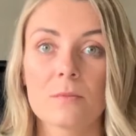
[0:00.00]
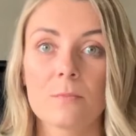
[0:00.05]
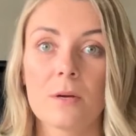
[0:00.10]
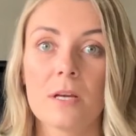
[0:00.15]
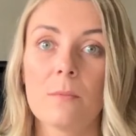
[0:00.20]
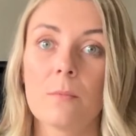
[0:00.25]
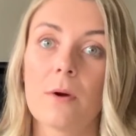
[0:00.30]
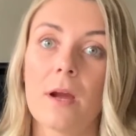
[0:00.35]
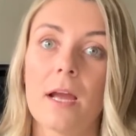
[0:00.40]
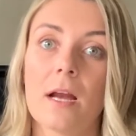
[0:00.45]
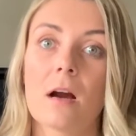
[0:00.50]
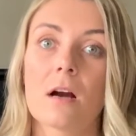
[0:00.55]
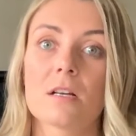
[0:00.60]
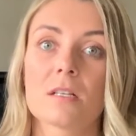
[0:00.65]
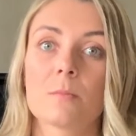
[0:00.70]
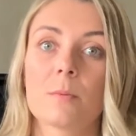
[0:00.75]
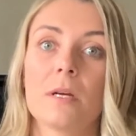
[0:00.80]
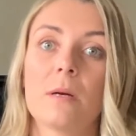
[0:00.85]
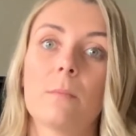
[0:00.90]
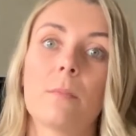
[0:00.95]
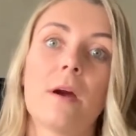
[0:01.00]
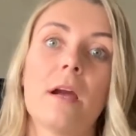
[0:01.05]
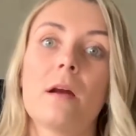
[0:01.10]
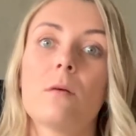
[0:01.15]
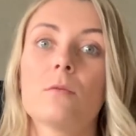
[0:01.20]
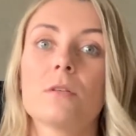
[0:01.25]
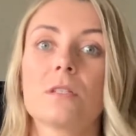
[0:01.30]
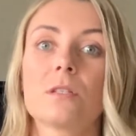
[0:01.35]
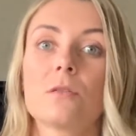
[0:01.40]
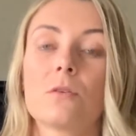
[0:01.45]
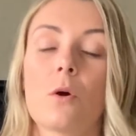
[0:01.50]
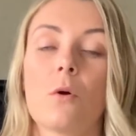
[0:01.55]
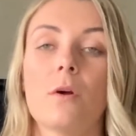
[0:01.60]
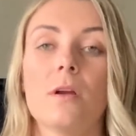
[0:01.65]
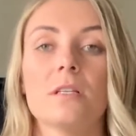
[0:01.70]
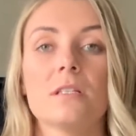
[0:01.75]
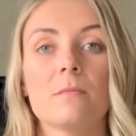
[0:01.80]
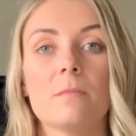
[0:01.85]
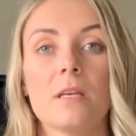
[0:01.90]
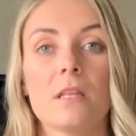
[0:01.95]
spring break. Our spring break was
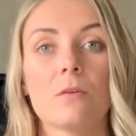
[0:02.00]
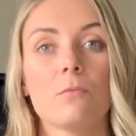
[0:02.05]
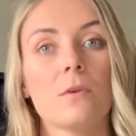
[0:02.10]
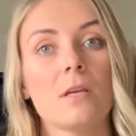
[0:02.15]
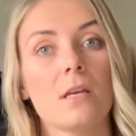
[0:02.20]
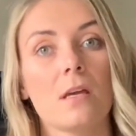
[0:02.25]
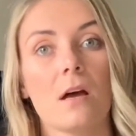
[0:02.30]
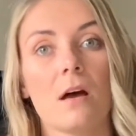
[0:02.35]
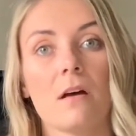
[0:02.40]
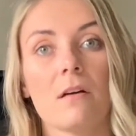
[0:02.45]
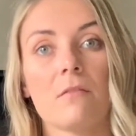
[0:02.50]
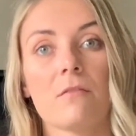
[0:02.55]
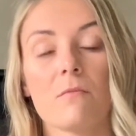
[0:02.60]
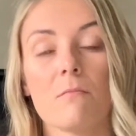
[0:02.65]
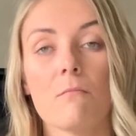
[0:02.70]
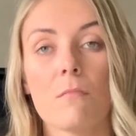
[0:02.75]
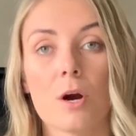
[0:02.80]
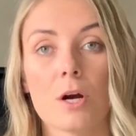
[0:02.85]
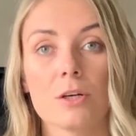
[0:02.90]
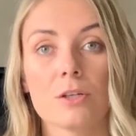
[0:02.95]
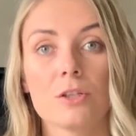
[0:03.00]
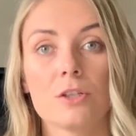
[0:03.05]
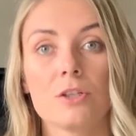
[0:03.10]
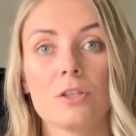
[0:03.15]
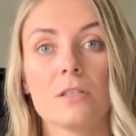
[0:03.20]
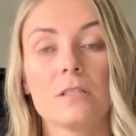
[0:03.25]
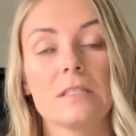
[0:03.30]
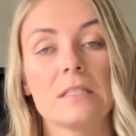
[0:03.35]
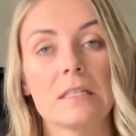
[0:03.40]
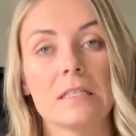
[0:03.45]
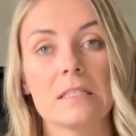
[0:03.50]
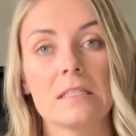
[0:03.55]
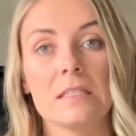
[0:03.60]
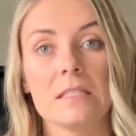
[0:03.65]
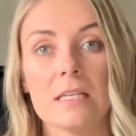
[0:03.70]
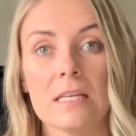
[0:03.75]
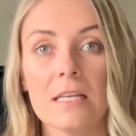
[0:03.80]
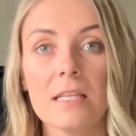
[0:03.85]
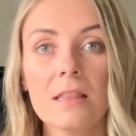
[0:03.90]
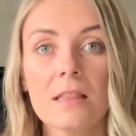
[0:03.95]
going to be the week of March
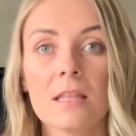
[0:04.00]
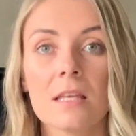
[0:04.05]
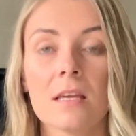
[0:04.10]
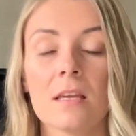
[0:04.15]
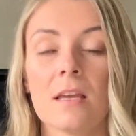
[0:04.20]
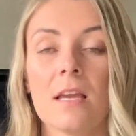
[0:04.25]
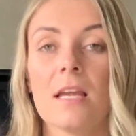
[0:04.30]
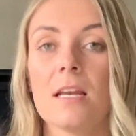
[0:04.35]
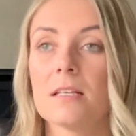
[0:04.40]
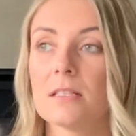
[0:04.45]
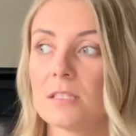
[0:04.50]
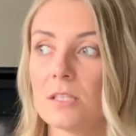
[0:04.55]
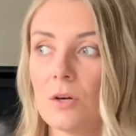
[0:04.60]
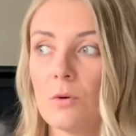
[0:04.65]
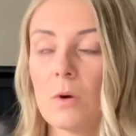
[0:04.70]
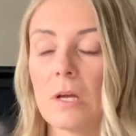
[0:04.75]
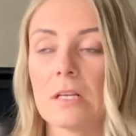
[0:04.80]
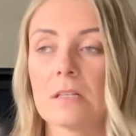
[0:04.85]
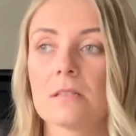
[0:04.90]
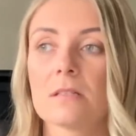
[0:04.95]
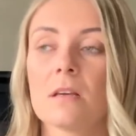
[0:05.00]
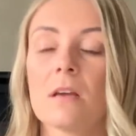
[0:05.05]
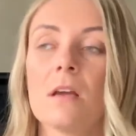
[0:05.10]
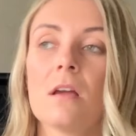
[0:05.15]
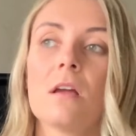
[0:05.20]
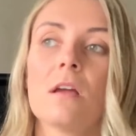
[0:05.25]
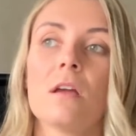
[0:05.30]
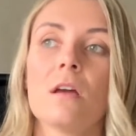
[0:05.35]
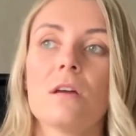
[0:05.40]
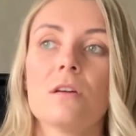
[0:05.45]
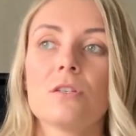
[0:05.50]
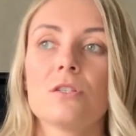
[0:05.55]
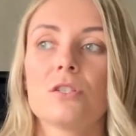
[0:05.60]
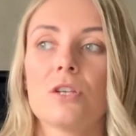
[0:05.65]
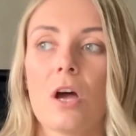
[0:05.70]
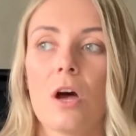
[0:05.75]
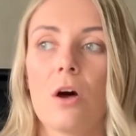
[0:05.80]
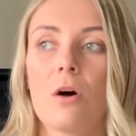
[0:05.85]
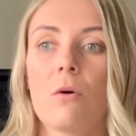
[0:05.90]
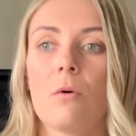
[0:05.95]
16th, and it still was.
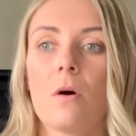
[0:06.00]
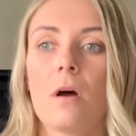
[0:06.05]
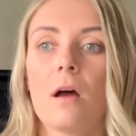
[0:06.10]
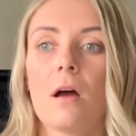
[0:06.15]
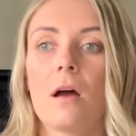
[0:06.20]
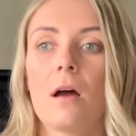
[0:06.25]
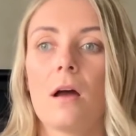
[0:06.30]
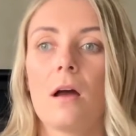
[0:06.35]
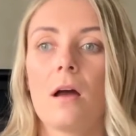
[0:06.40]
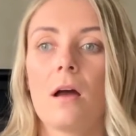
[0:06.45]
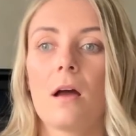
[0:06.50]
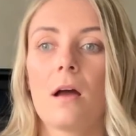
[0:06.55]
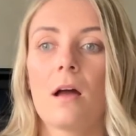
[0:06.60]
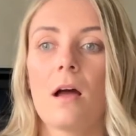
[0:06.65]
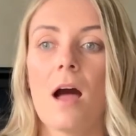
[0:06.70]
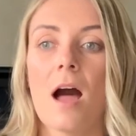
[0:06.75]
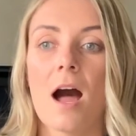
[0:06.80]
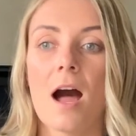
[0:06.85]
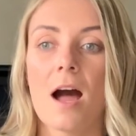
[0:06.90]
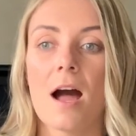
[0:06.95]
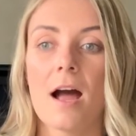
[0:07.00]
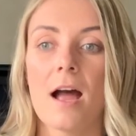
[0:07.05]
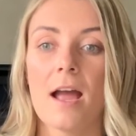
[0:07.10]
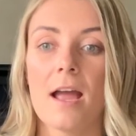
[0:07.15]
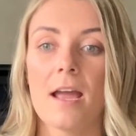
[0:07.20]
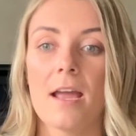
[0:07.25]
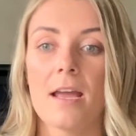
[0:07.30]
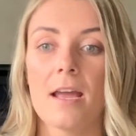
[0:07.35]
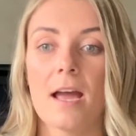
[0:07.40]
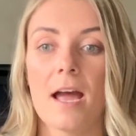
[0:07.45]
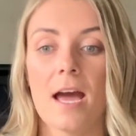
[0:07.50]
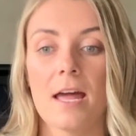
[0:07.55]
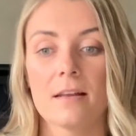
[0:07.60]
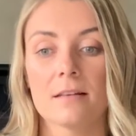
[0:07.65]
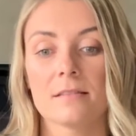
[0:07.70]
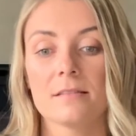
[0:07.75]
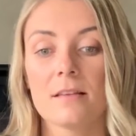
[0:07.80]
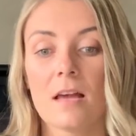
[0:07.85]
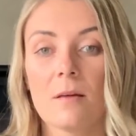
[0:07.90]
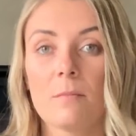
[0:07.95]
So I had a
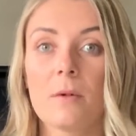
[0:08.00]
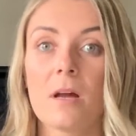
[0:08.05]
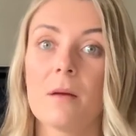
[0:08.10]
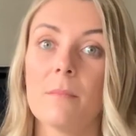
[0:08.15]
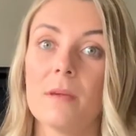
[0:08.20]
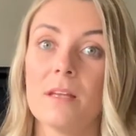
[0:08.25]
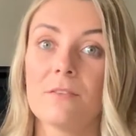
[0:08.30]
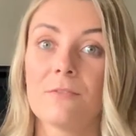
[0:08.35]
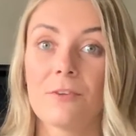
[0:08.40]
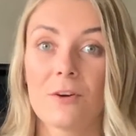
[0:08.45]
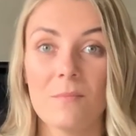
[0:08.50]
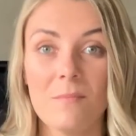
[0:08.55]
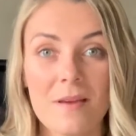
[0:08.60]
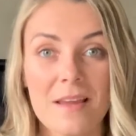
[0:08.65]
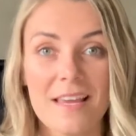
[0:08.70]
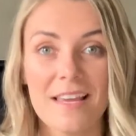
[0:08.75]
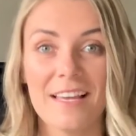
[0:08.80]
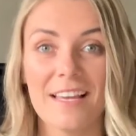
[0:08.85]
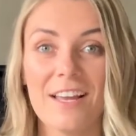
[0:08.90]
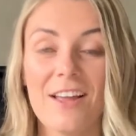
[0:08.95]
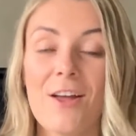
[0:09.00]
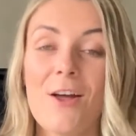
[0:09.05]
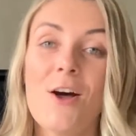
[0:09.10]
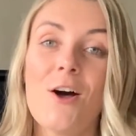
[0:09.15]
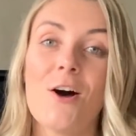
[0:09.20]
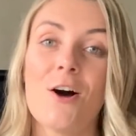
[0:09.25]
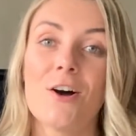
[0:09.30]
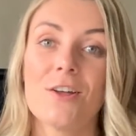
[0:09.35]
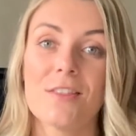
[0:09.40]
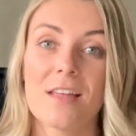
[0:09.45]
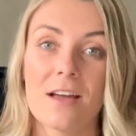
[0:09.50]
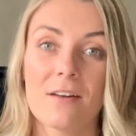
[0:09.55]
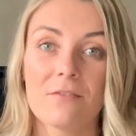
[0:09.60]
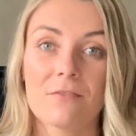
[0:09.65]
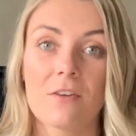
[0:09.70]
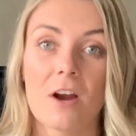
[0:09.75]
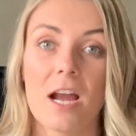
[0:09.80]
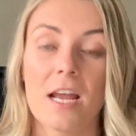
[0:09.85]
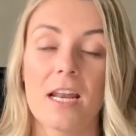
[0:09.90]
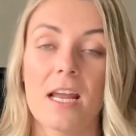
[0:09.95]
sub come in for me on that
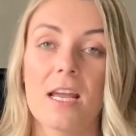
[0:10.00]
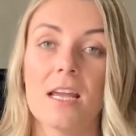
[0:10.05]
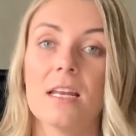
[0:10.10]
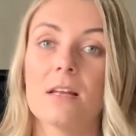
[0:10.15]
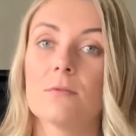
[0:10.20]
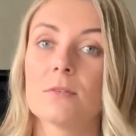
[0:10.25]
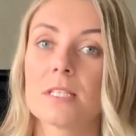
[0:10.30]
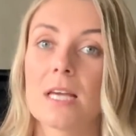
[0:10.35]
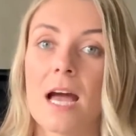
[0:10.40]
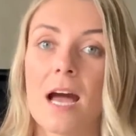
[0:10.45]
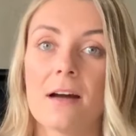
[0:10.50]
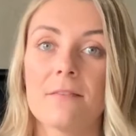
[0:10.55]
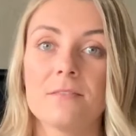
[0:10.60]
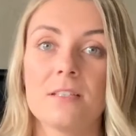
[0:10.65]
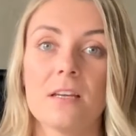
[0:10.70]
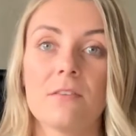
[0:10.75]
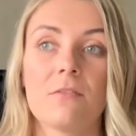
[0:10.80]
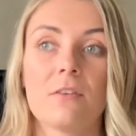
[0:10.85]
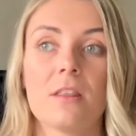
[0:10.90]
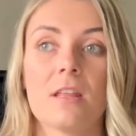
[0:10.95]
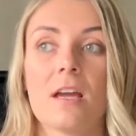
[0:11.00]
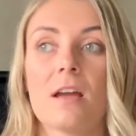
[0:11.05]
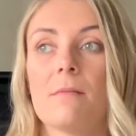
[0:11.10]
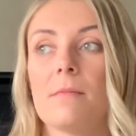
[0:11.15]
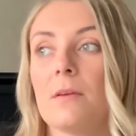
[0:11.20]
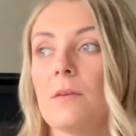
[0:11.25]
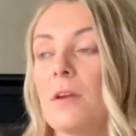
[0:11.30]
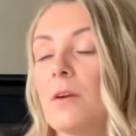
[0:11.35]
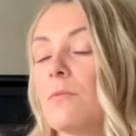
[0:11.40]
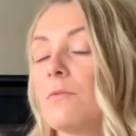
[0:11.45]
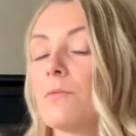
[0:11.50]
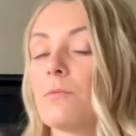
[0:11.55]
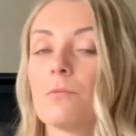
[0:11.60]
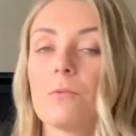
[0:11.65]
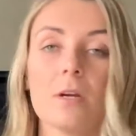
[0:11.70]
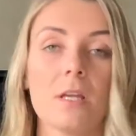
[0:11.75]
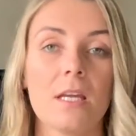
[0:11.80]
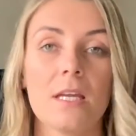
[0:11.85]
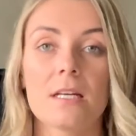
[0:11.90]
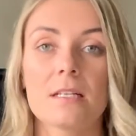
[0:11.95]
Friday, and it was a half day for them, and they were
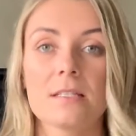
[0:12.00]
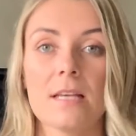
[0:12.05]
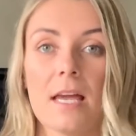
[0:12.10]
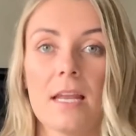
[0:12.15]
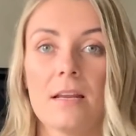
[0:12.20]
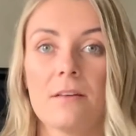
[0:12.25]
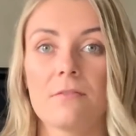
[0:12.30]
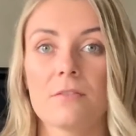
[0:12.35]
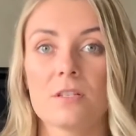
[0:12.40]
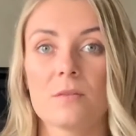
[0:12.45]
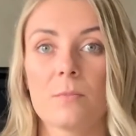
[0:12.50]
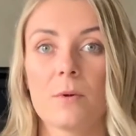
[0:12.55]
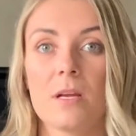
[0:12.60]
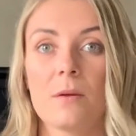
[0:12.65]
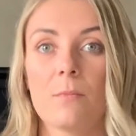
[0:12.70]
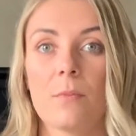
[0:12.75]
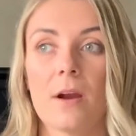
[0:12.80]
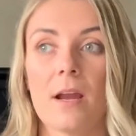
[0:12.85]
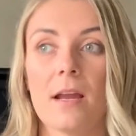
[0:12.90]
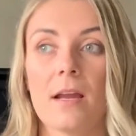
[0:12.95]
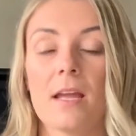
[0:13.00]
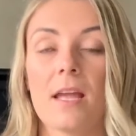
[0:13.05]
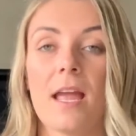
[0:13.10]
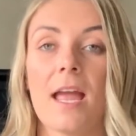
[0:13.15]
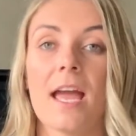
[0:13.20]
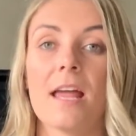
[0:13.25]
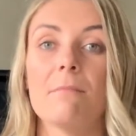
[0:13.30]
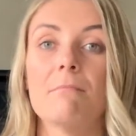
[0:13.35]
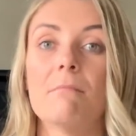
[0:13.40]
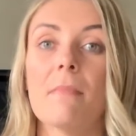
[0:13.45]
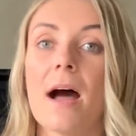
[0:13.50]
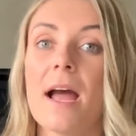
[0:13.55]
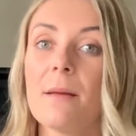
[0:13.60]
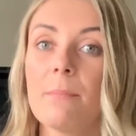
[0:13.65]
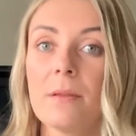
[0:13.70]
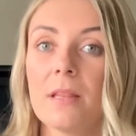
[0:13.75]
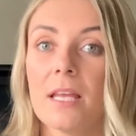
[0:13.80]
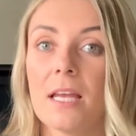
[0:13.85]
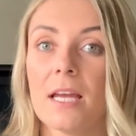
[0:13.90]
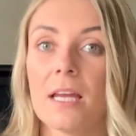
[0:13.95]
really excited for spring break. And my
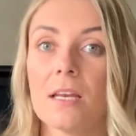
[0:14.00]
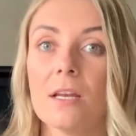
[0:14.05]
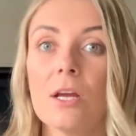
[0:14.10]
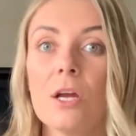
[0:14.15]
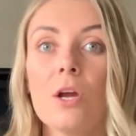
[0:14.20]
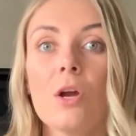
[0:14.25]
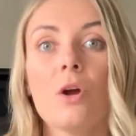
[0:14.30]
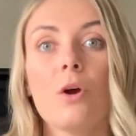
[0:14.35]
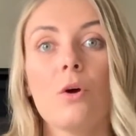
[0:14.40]
plan